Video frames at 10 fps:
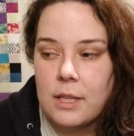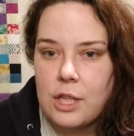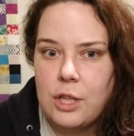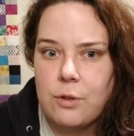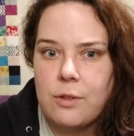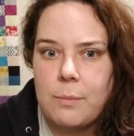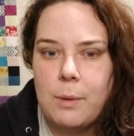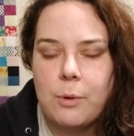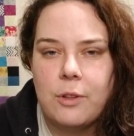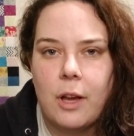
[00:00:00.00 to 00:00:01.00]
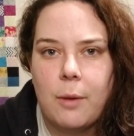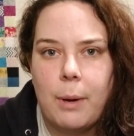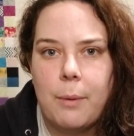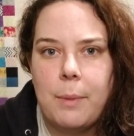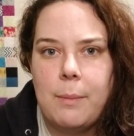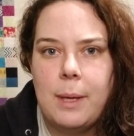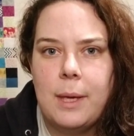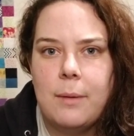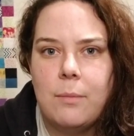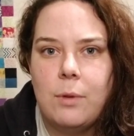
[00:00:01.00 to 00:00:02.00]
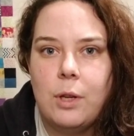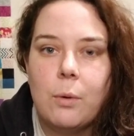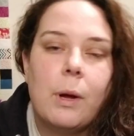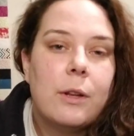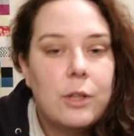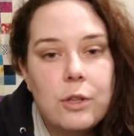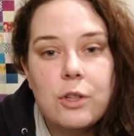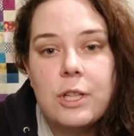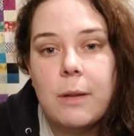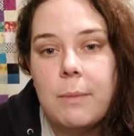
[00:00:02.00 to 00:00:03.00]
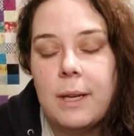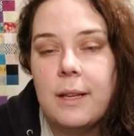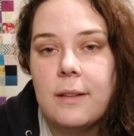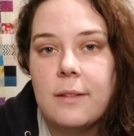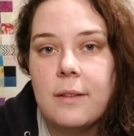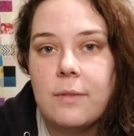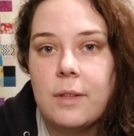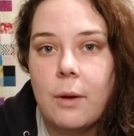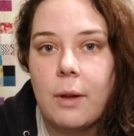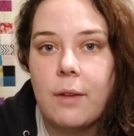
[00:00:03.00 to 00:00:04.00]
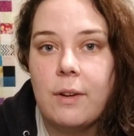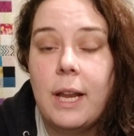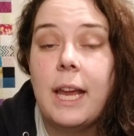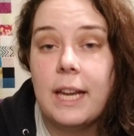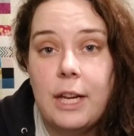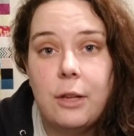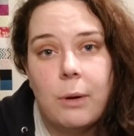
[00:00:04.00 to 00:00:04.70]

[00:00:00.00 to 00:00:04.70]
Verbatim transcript: you know, some people talk about maybe, you know, why don't you do your 10 minutes of sewing every day? And I do.